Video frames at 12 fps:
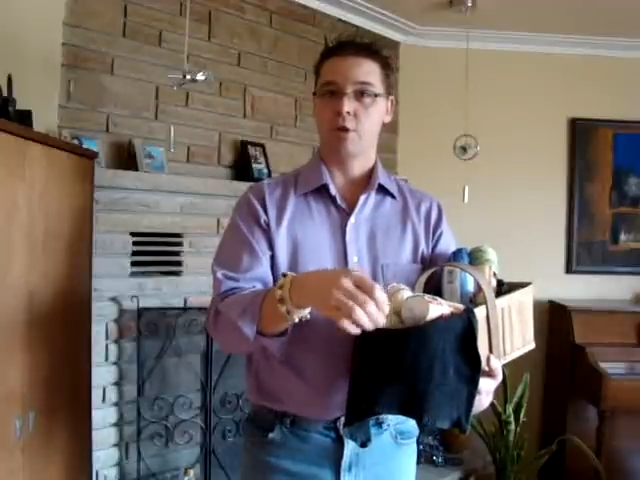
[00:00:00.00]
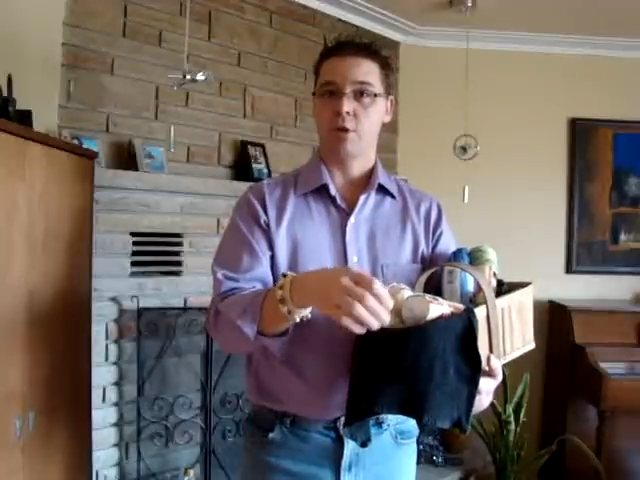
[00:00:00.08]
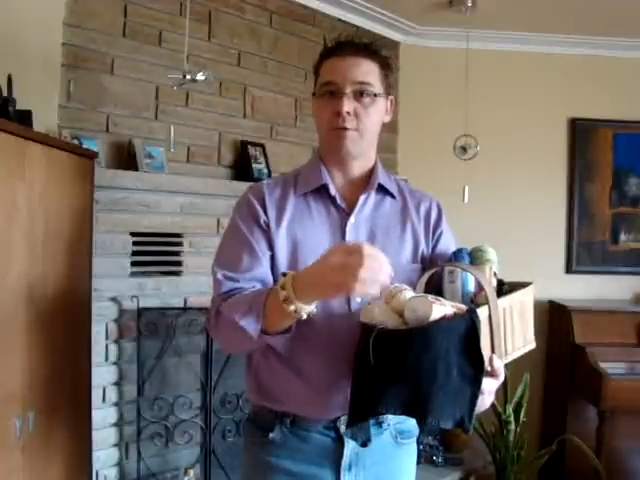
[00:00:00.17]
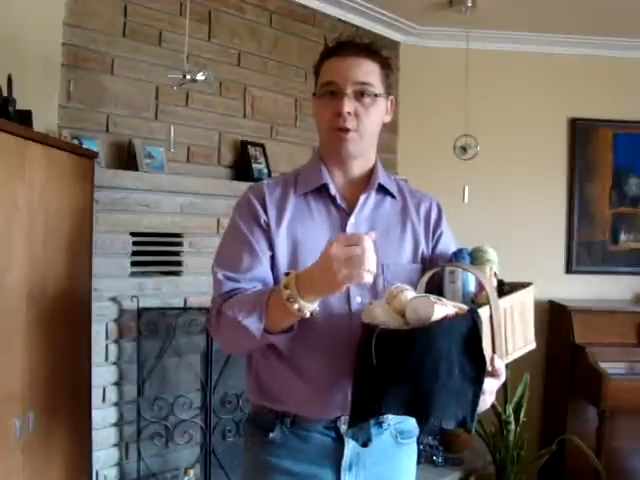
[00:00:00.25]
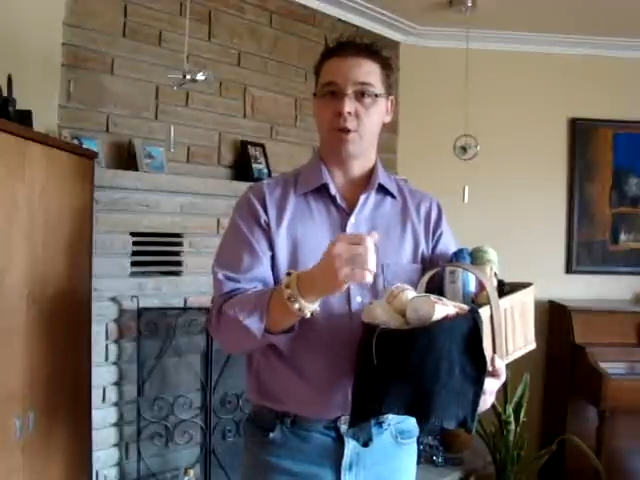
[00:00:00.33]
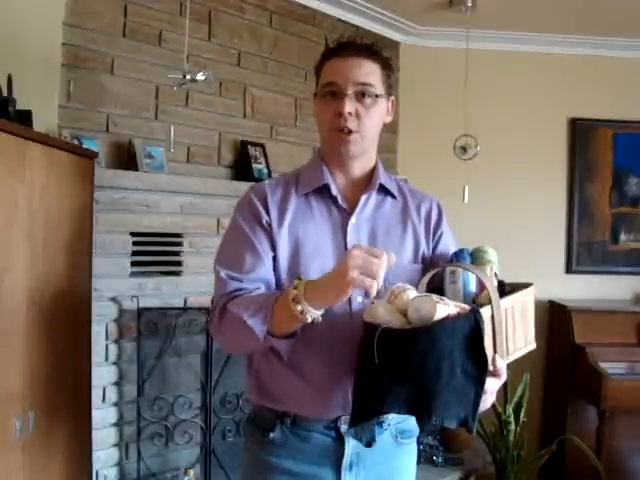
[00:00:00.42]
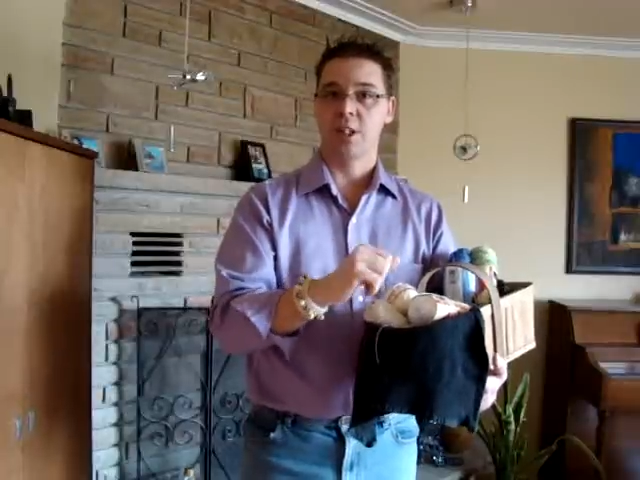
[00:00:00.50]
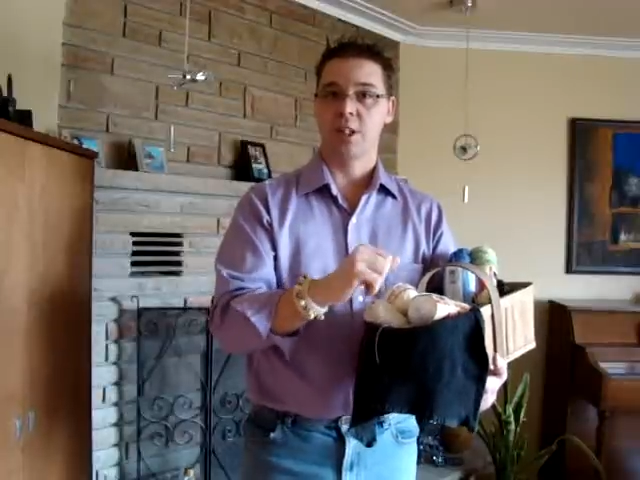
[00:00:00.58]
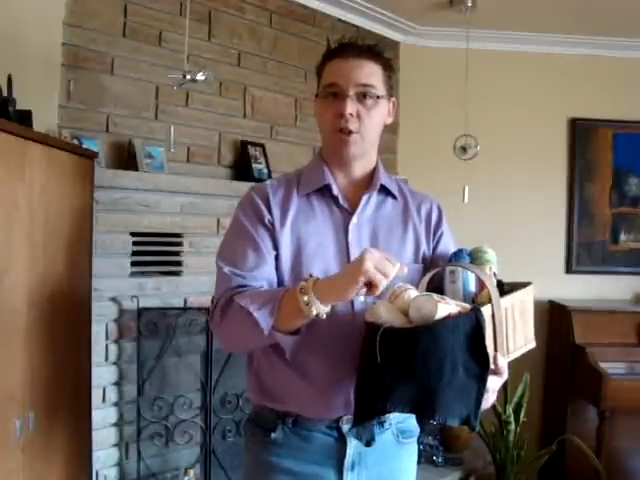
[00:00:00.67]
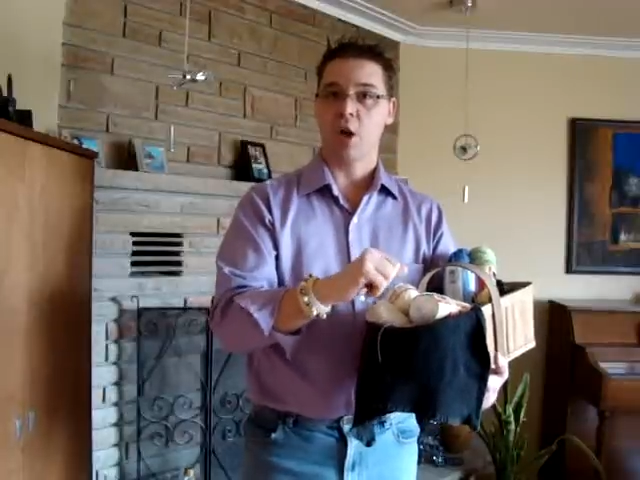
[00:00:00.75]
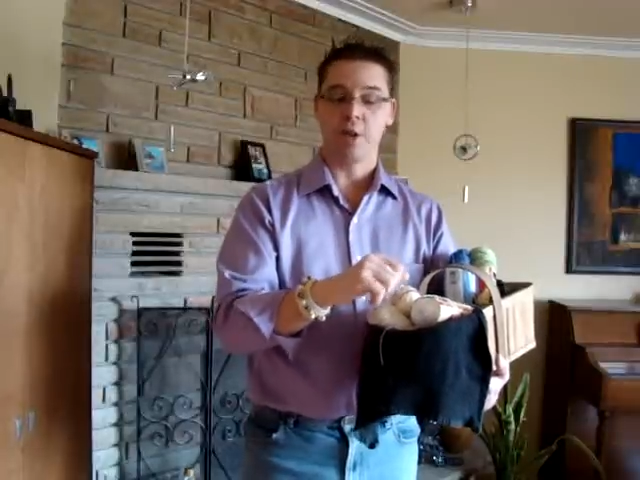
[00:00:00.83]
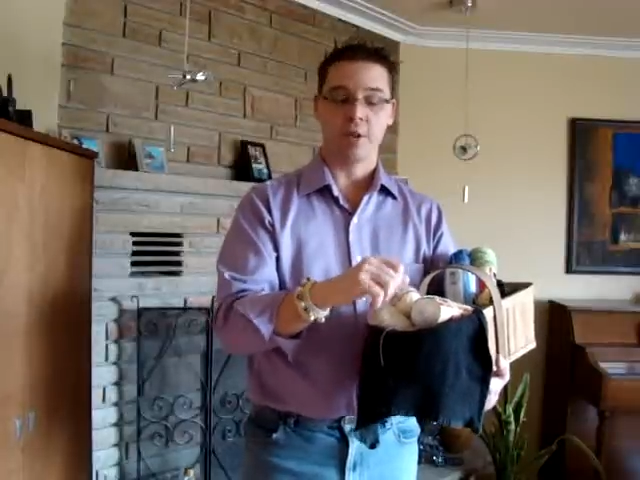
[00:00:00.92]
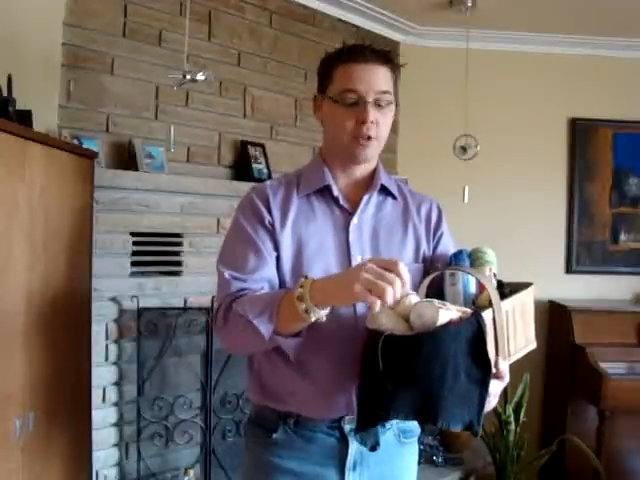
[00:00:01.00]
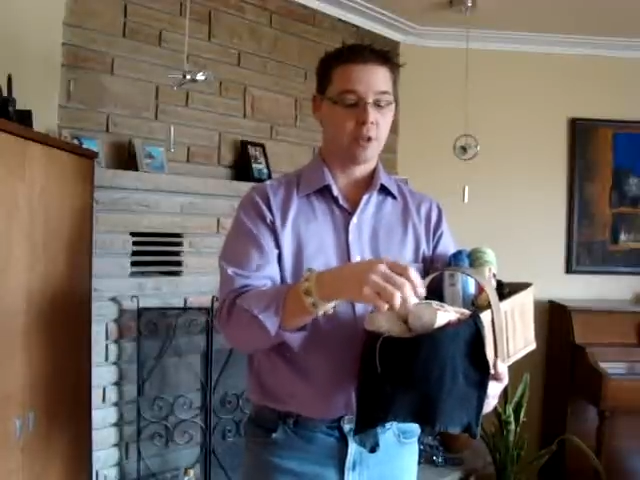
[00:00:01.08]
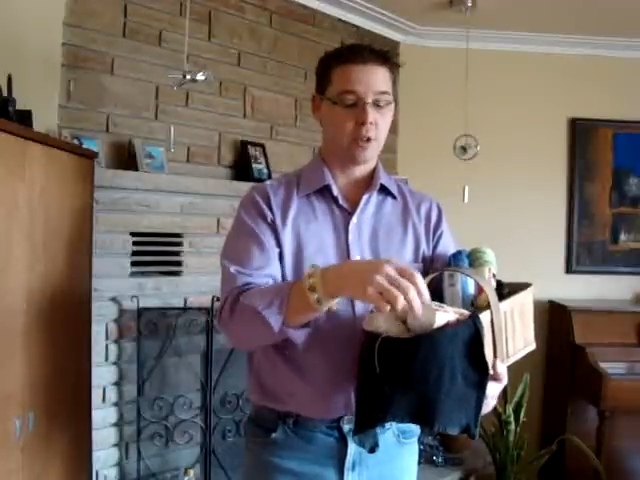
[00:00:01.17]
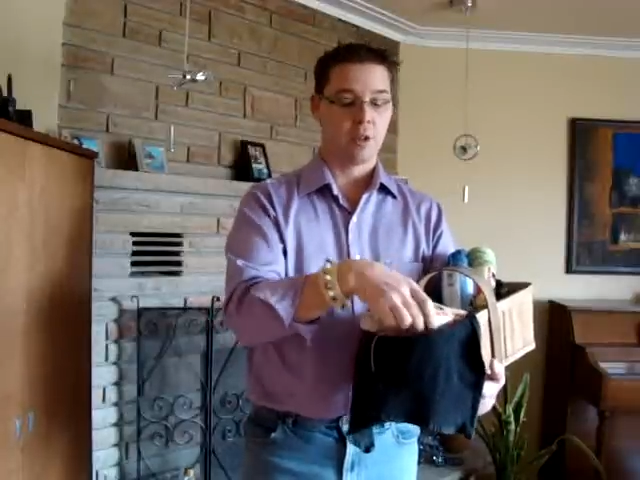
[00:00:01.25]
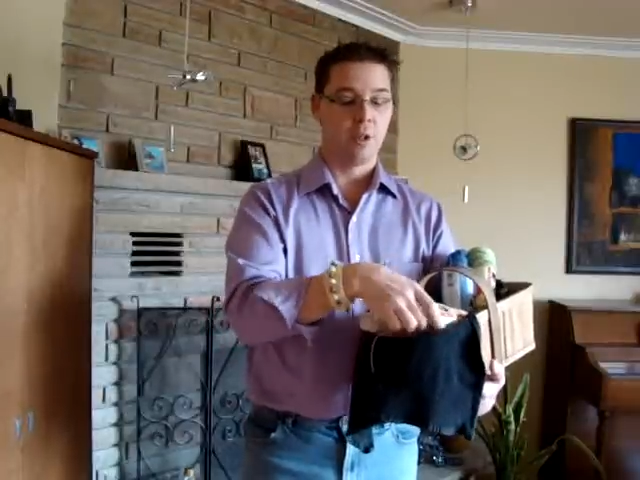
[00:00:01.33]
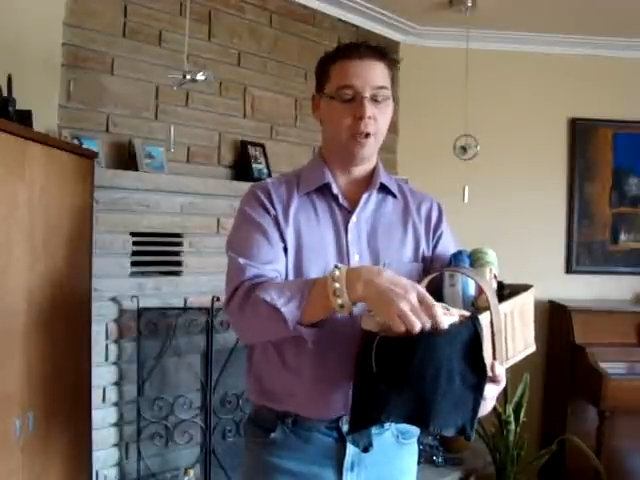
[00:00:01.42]
store for
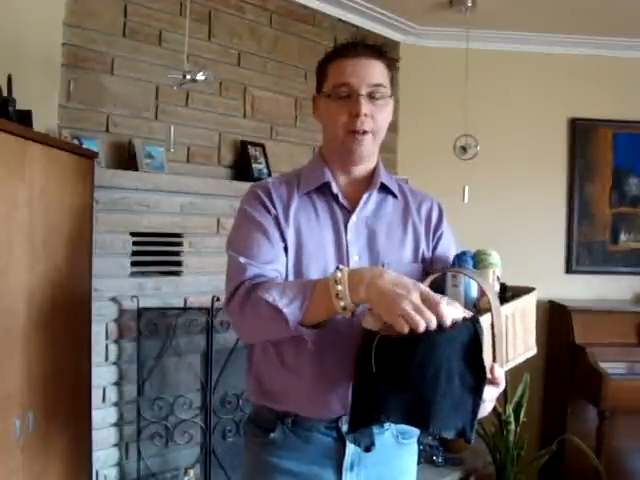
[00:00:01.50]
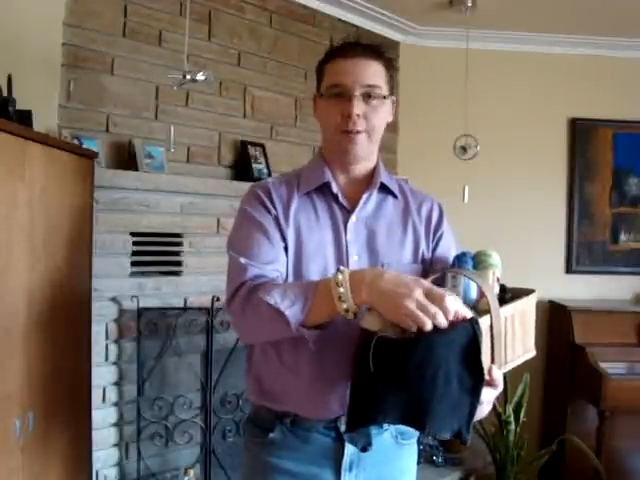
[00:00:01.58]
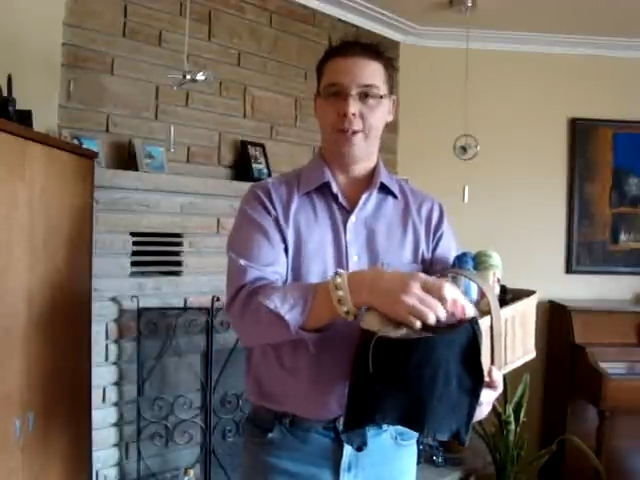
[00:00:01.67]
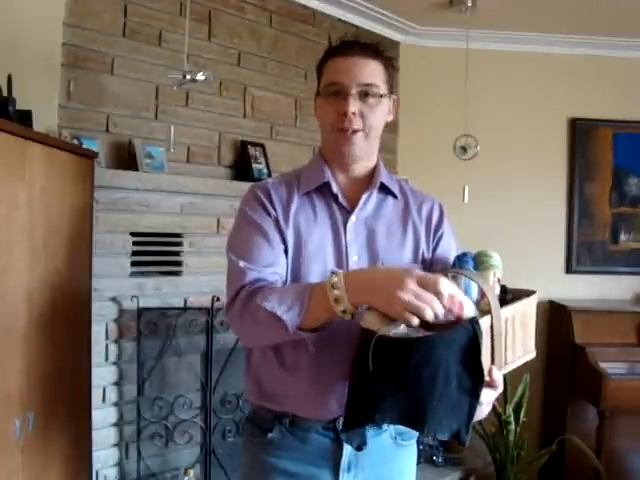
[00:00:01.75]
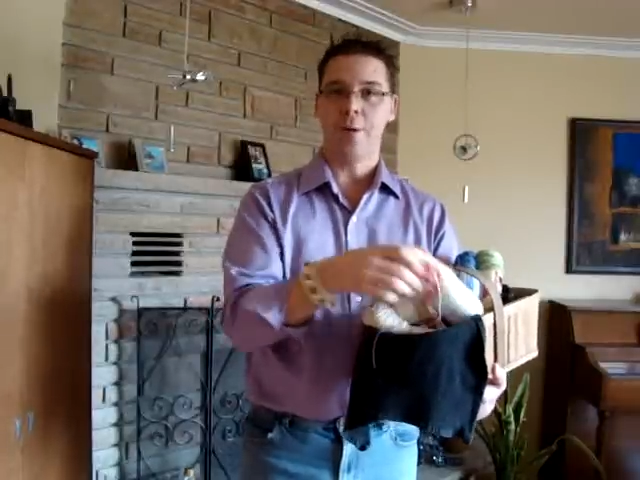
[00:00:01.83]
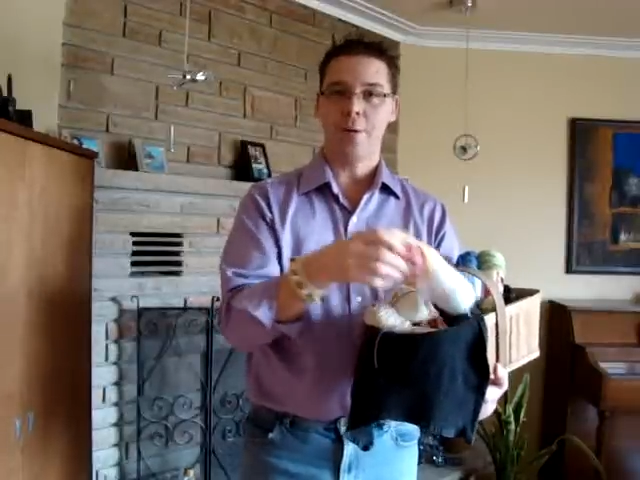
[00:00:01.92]
$6.